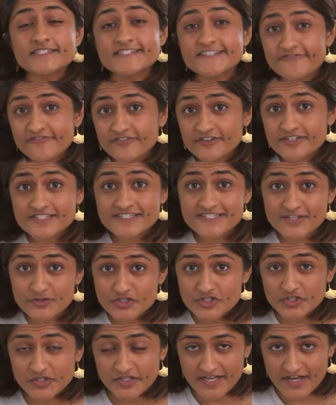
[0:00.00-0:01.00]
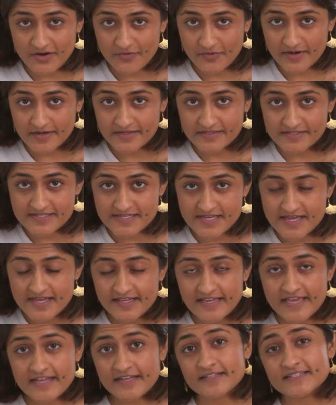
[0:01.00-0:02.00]
Different social networks
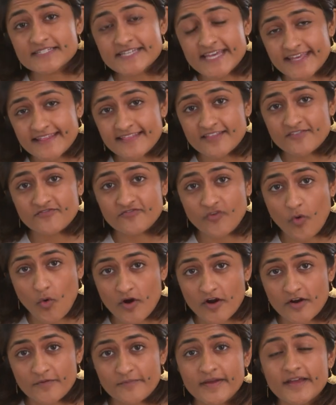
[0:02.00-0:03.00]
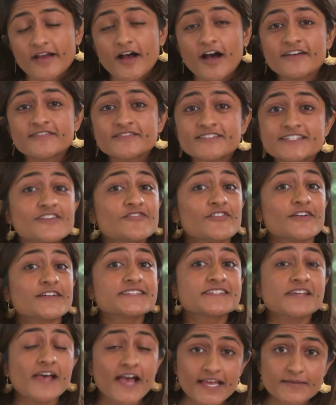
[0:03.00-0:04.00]
can take the form of
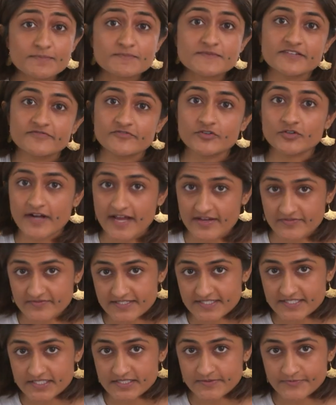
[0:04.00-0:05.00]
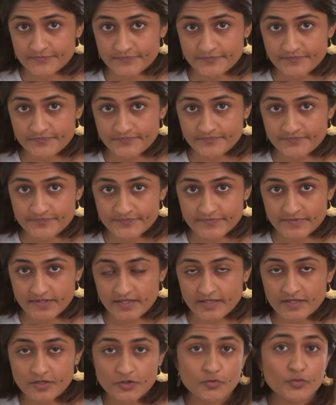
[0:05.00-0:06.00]
different types of graphs.
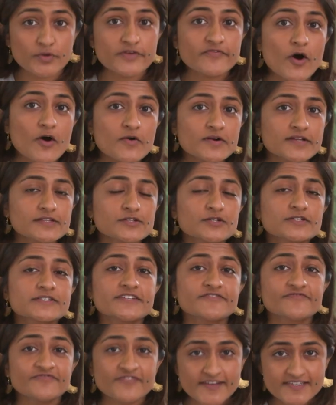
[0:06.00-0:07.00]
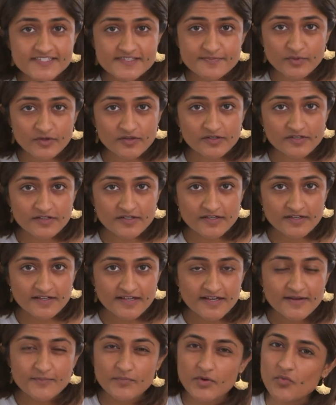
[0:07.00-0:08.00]
We've already looked at Facebook,
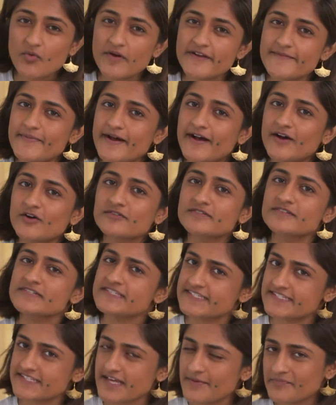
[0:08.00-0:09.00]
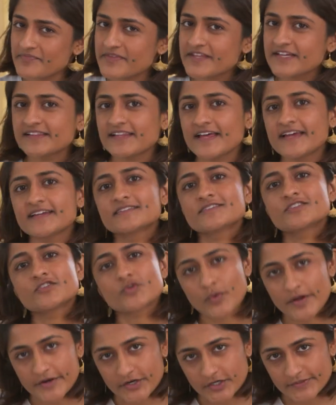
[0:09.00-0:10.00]
but what about something like
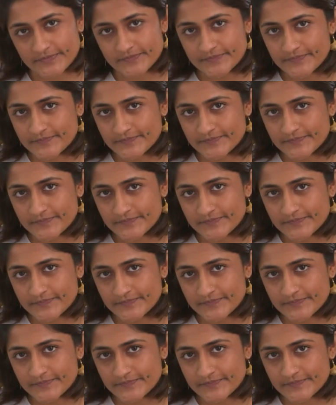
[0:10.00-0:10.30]
Twitter?